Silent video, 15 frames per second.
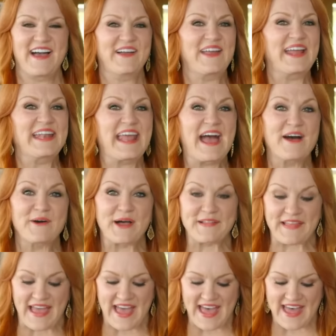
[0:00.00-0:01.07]
Okay, now
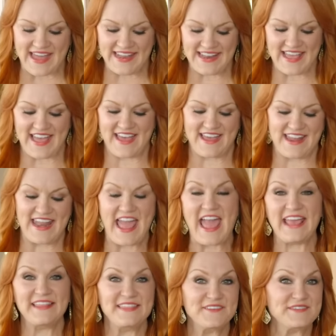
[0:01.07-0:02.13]
I'll add an
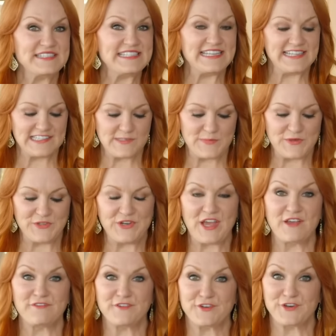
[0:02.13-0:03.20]
eighth of a teaspoon
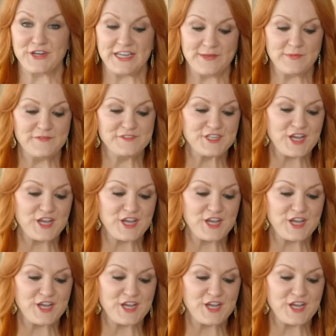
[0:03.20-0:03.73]
of cream of